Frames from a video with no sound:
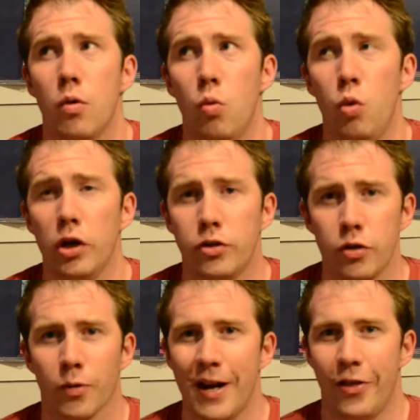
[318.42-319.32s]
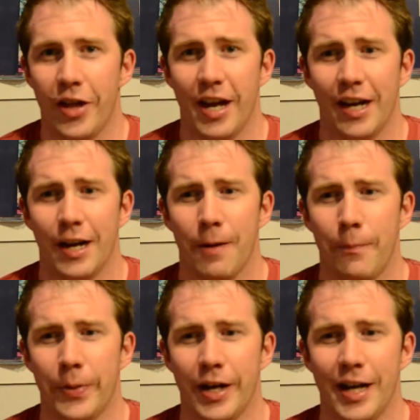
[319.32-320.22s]
will do the right thing,
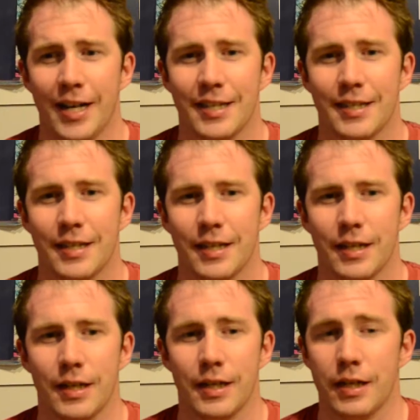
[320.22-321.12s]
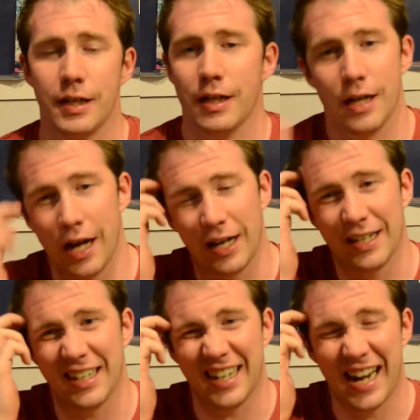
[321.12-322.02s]
but
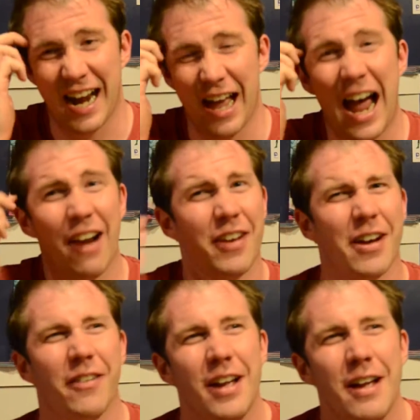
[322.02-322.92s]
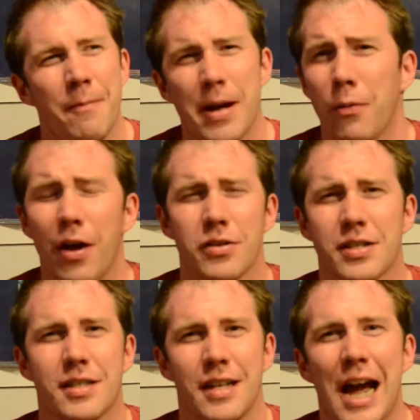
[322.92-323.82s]
I don't know. Amanda Waller's
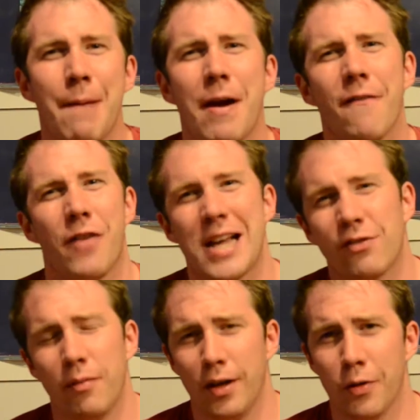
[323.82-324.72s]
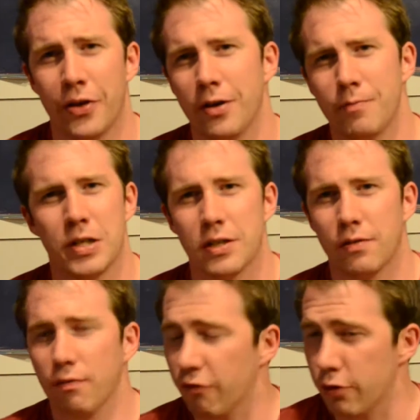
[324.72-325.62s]
just, I'm not as familiar with her, but
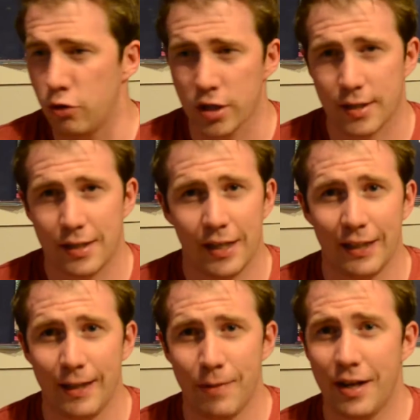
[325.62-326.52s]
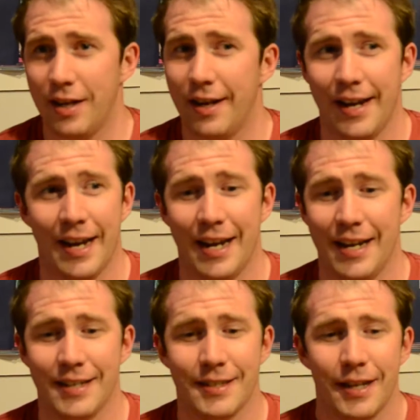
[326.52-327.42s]
just through Justice League Unlimited,
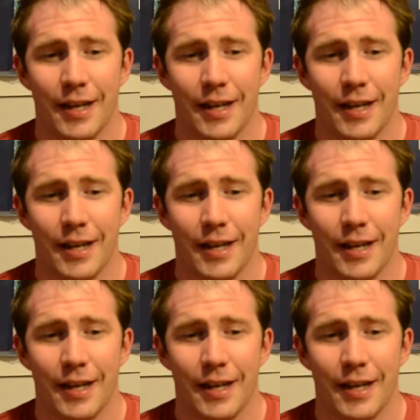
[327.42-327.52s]
and